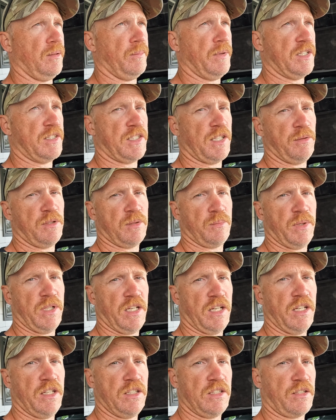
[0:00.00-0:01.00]
It seems to be a
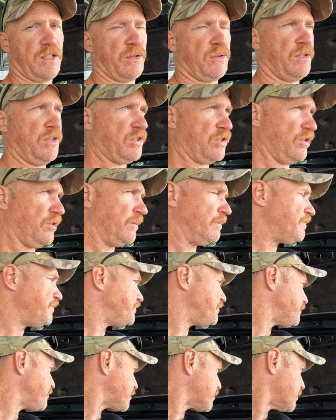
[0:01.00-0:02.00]
heat soak issue,
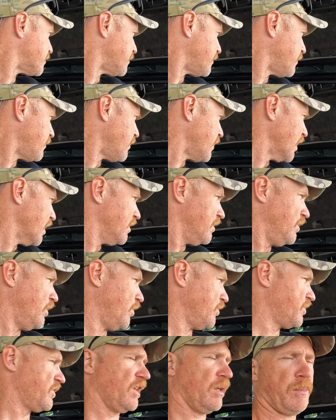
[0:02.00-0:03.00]

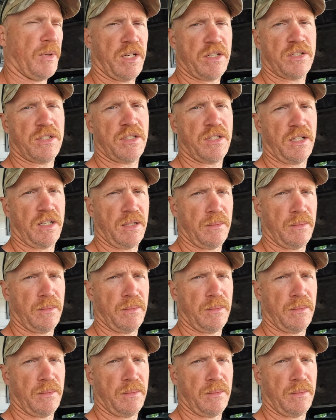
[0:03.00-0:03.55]
not so much